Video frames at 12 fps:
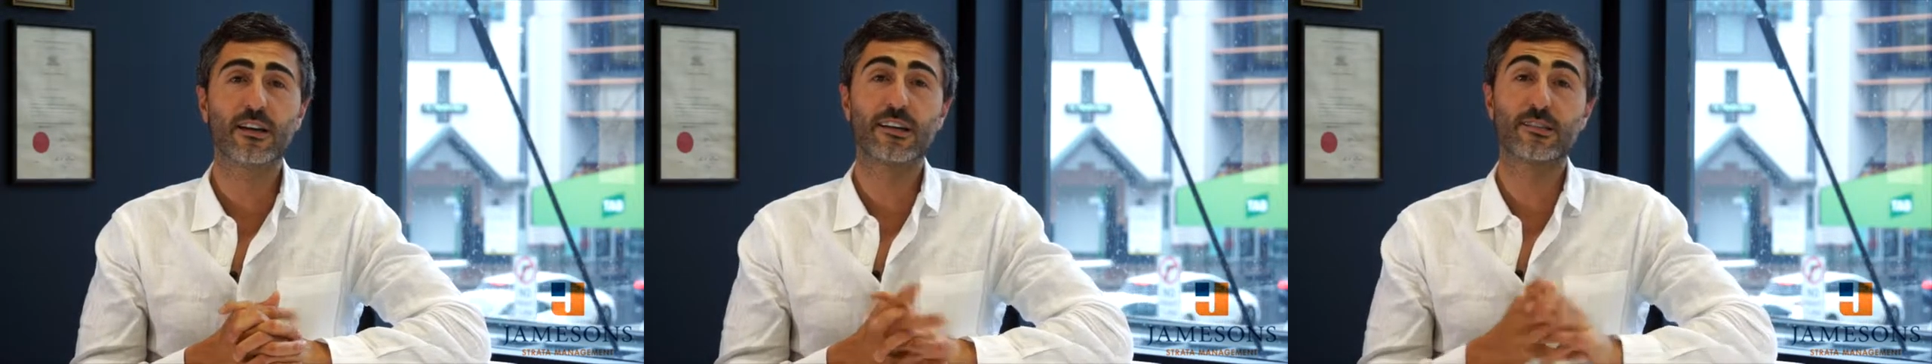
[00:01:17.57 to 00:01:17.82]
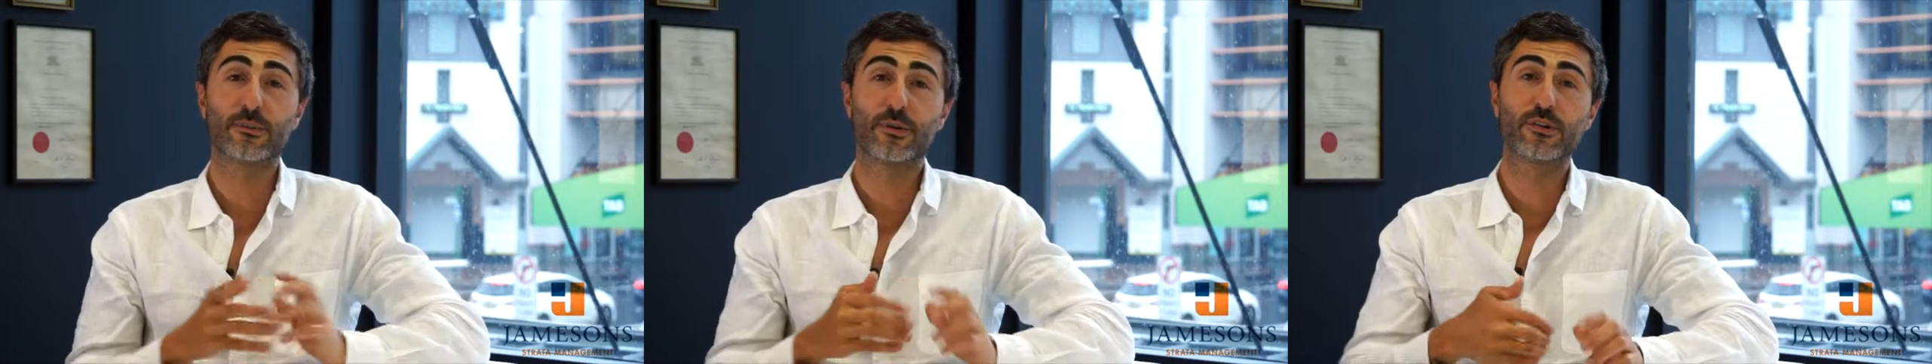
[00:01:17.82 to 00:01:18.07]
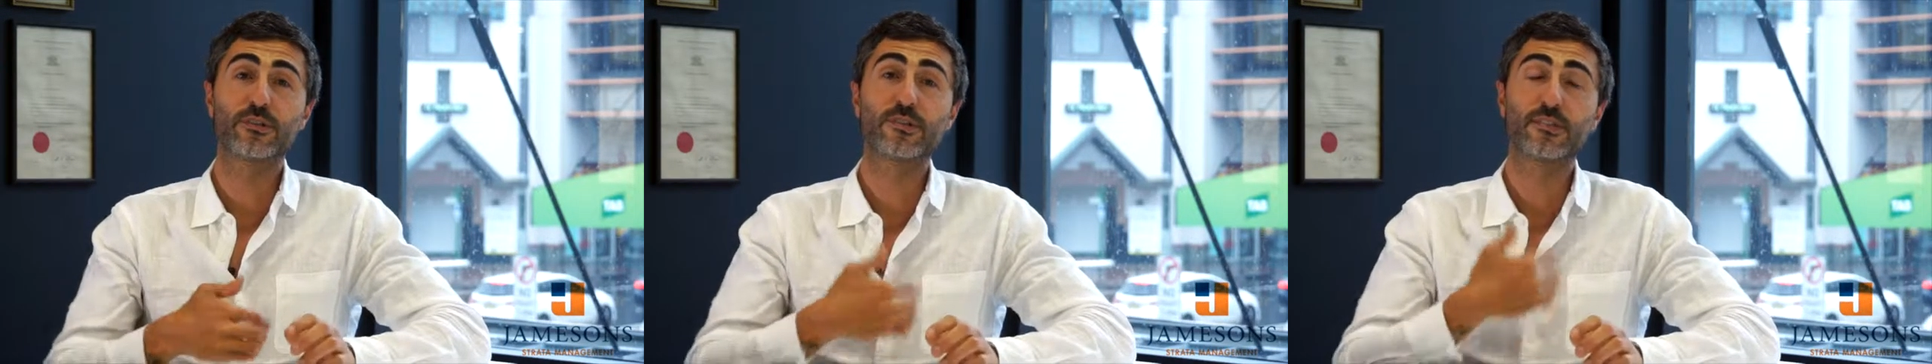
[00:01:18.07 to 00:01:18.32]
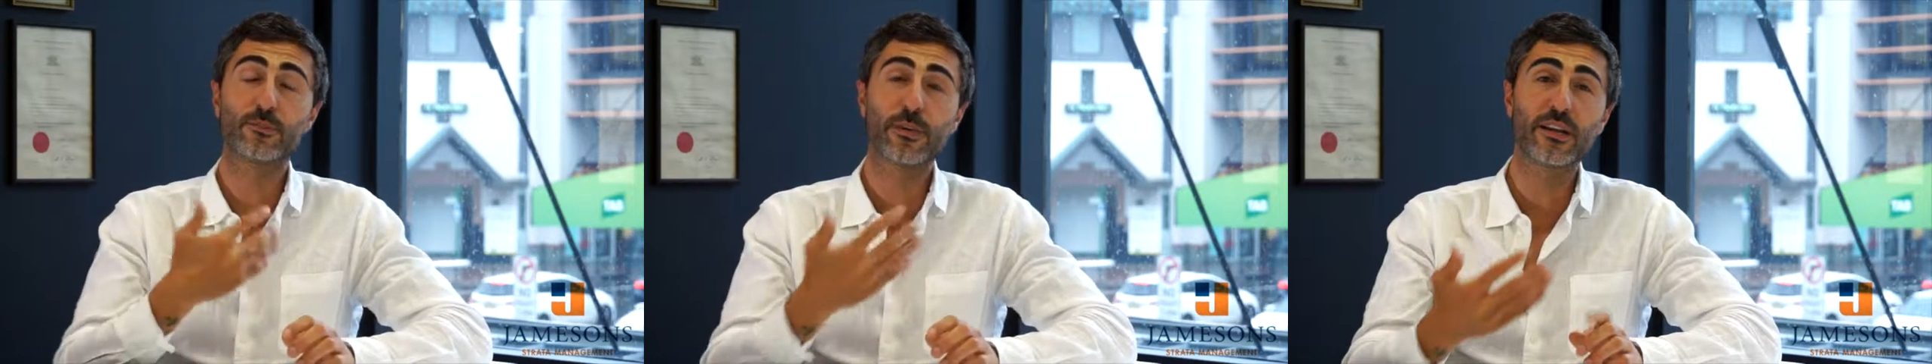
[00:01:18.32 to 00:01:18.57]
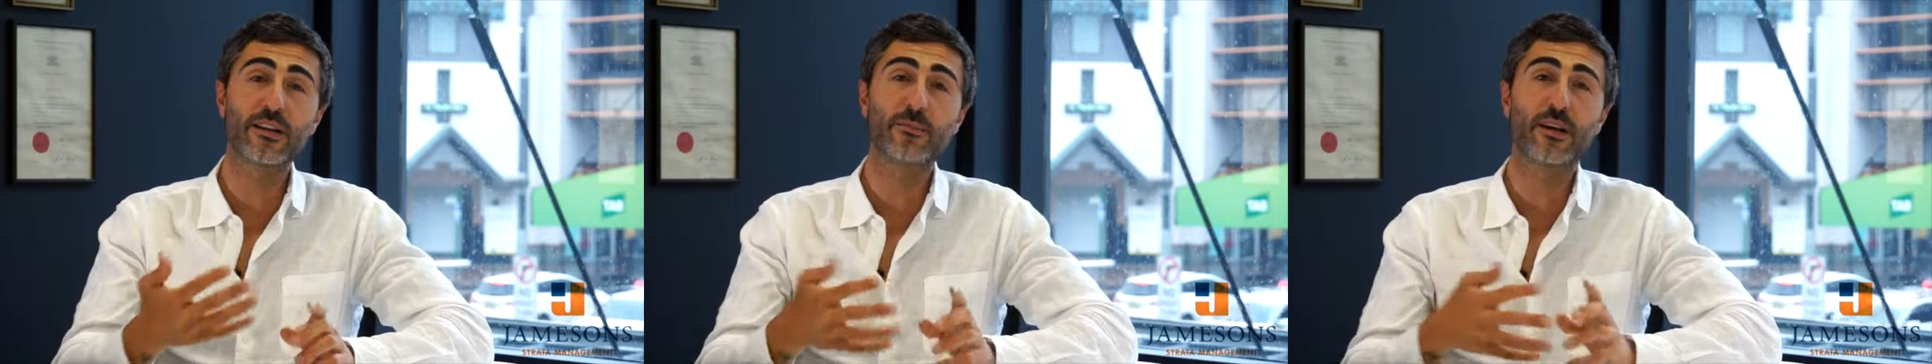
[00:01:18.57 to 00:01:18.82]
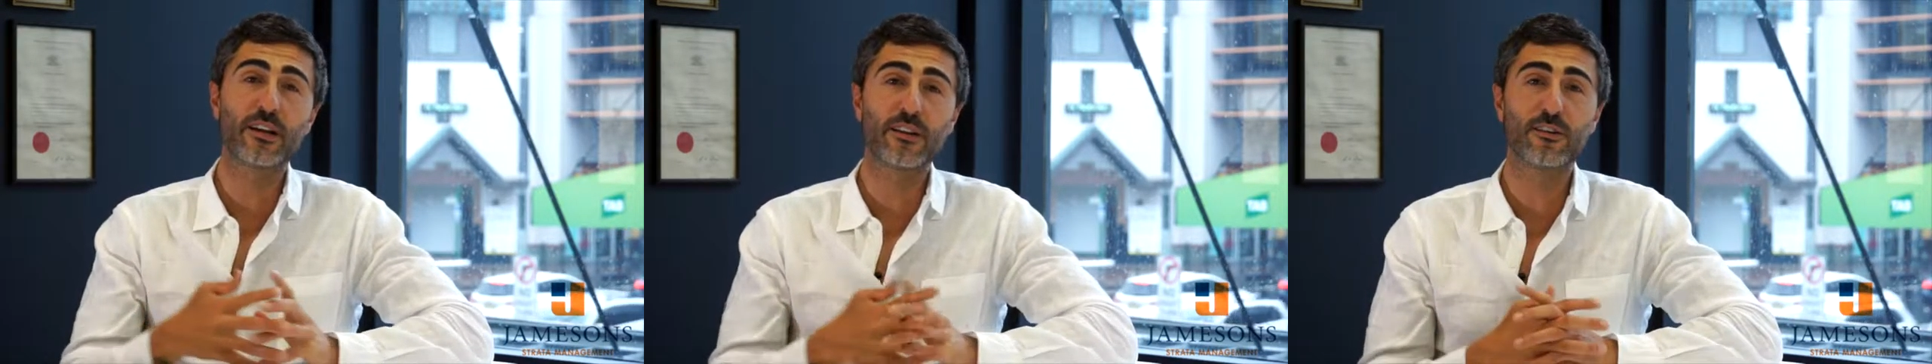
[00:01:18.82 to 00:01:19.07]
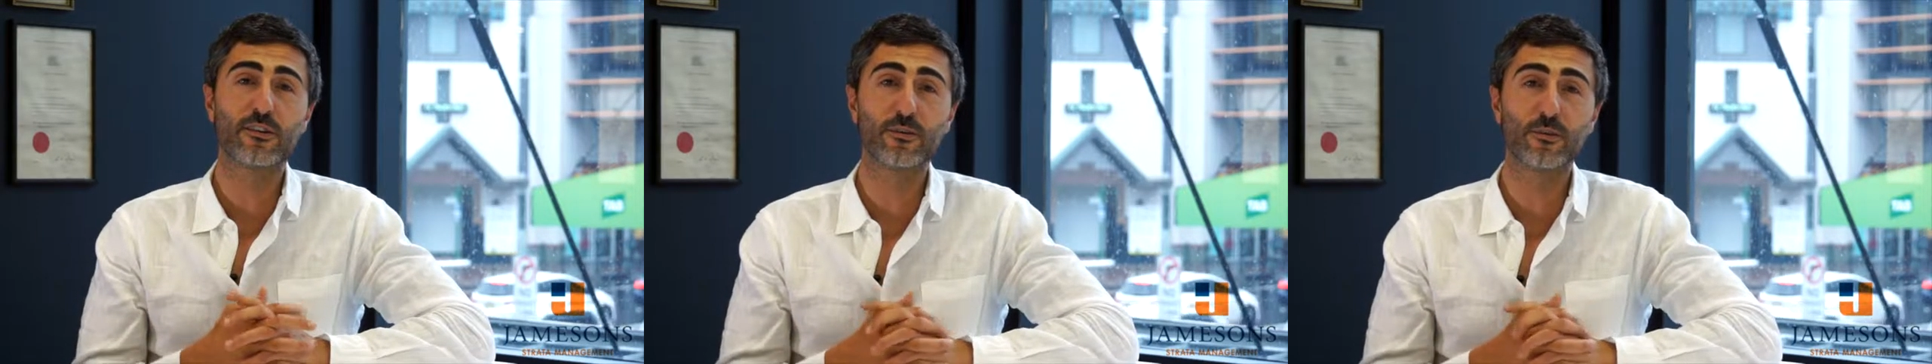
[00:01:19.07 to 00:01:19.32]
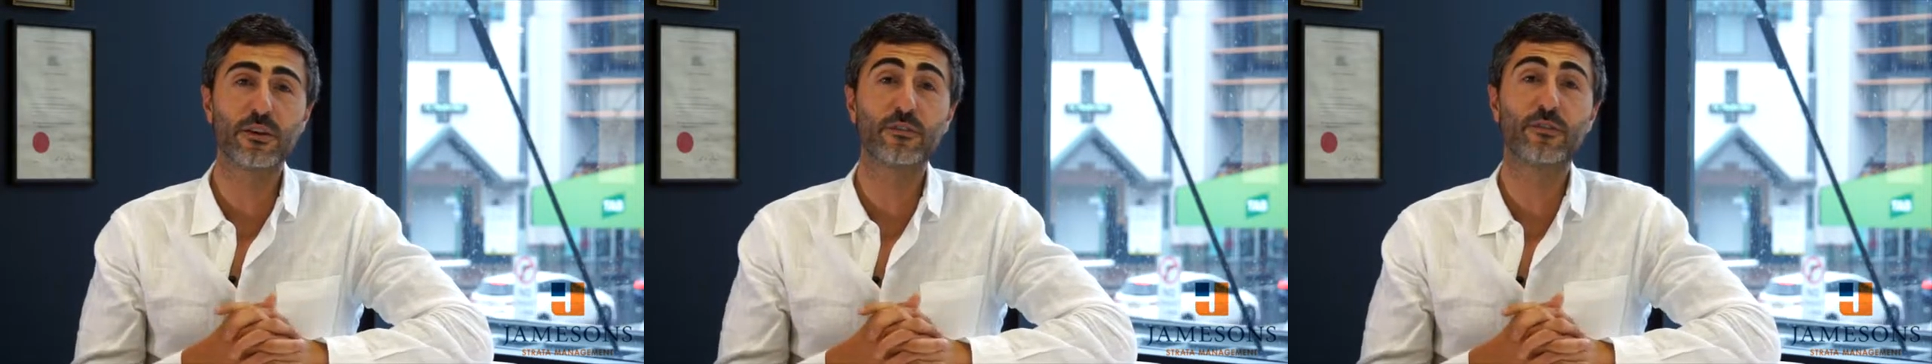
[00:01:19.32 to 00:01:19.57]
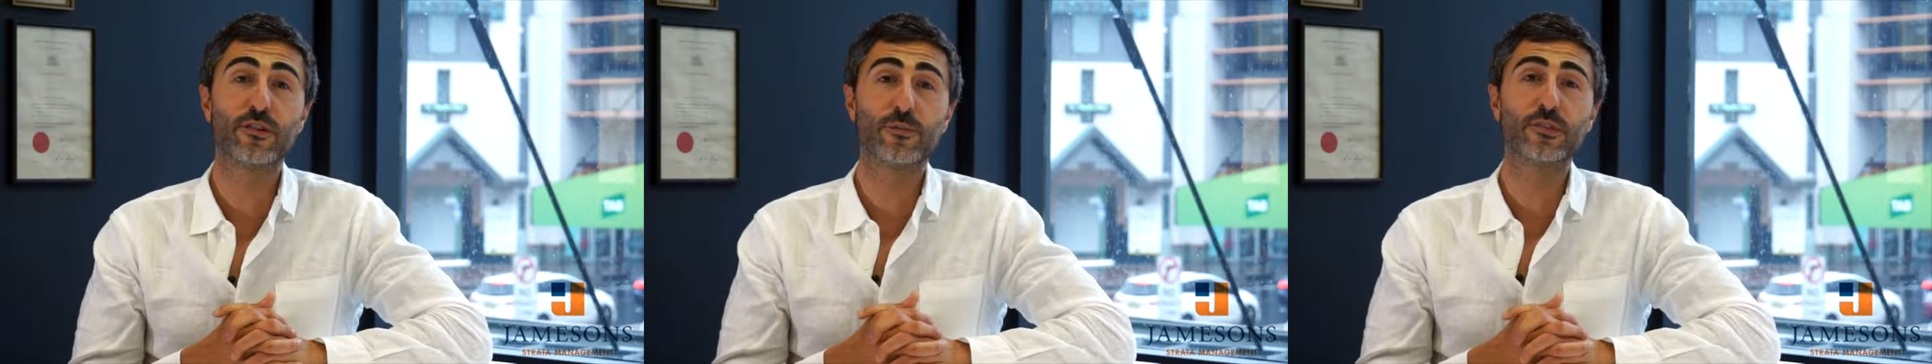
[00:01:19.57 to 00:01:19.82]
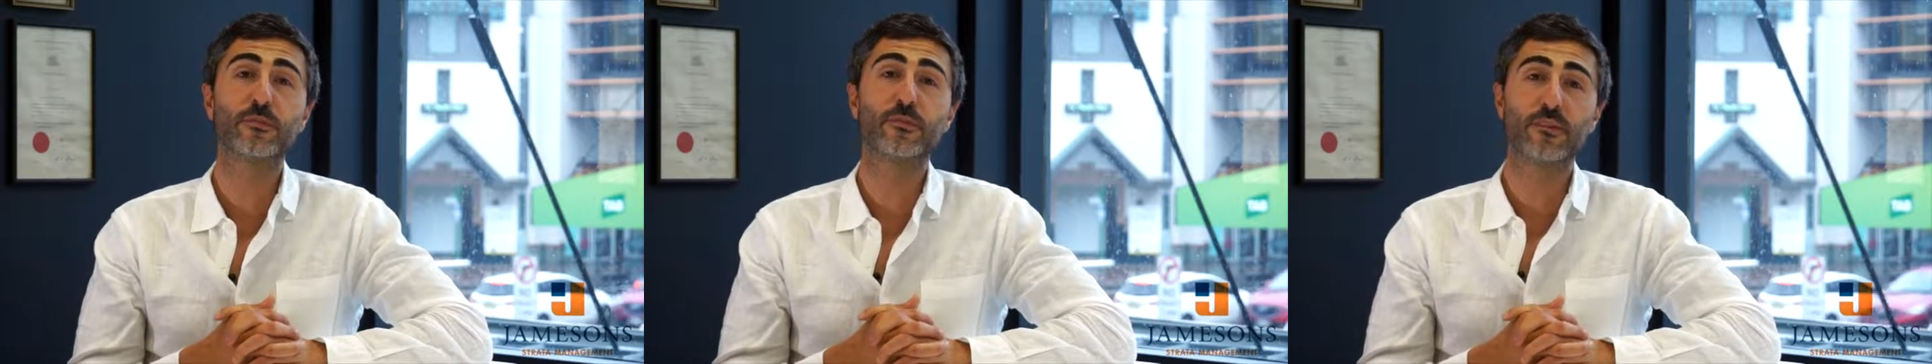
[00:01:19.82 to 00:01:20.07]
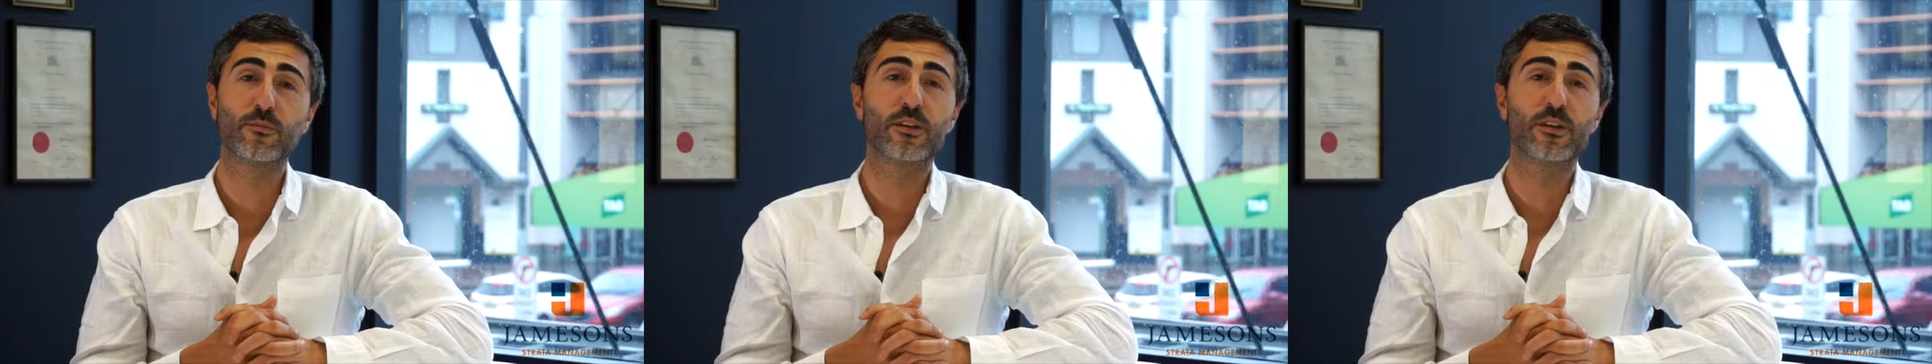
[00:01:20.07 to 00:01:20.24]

as opposed to spending money on refurbishment and